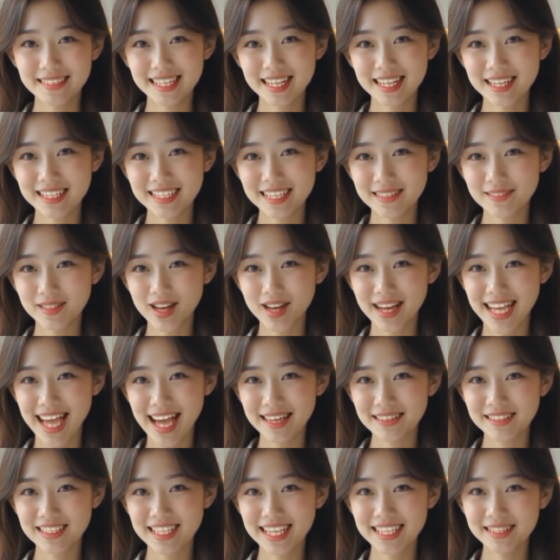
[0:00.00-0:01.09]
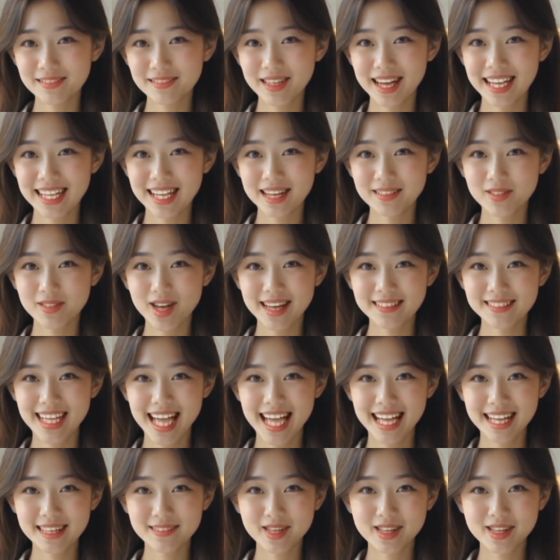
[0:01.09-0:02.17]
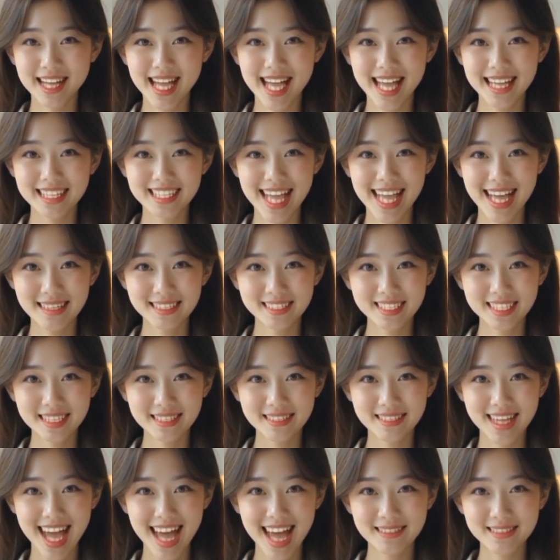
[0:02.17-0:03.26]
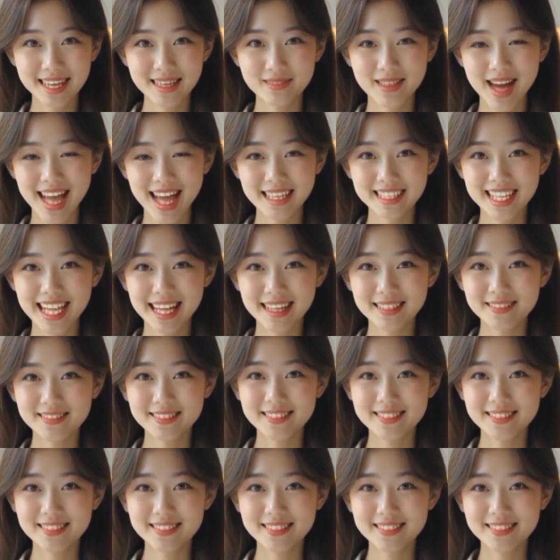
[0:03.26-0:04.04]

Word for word: Your support helps us bring you more valuable content. Happy browsing!